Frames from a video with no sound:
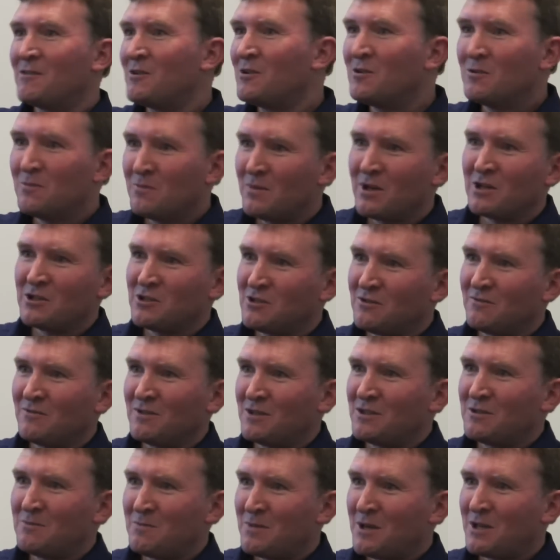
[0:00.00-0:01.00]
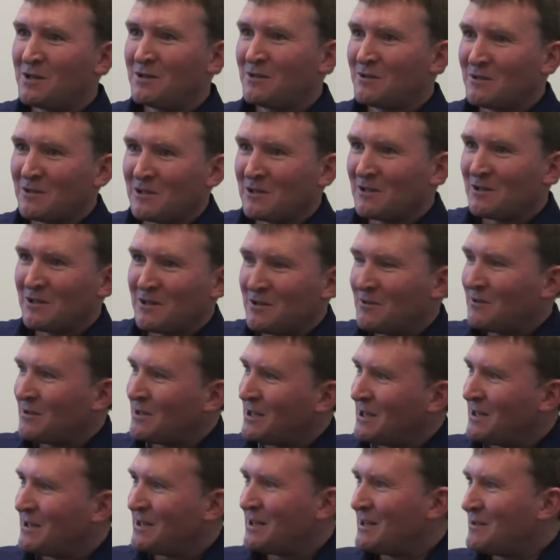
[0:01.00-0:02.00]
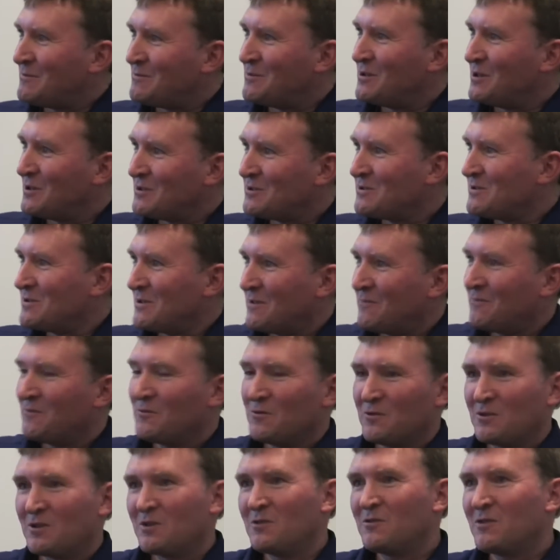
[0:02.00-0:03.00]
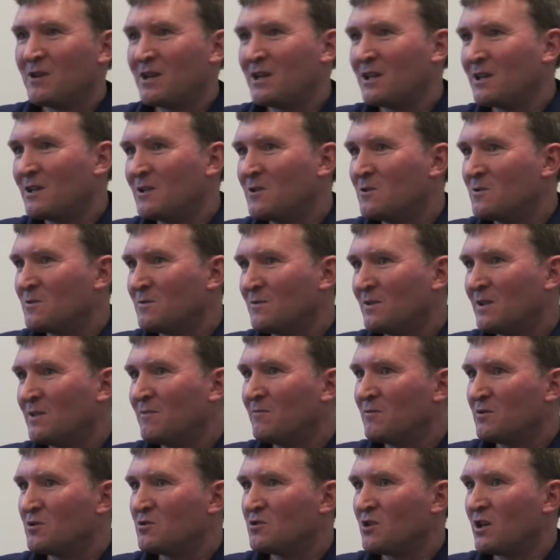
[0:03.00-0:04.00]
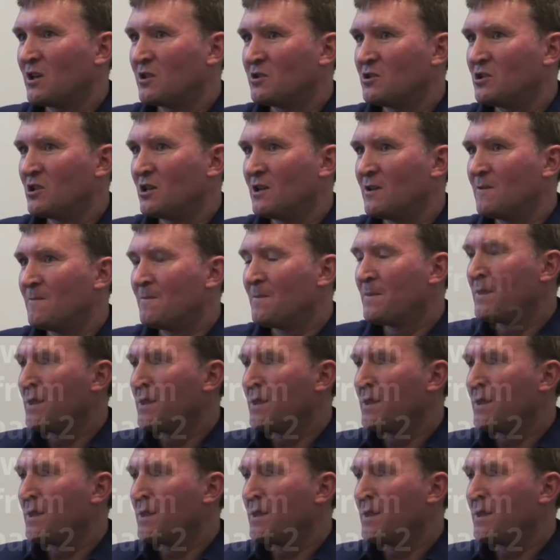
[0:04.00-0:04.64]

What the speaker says: a whole bunch of independent little Ethernet networks and so forth and creating a useful infrastructure.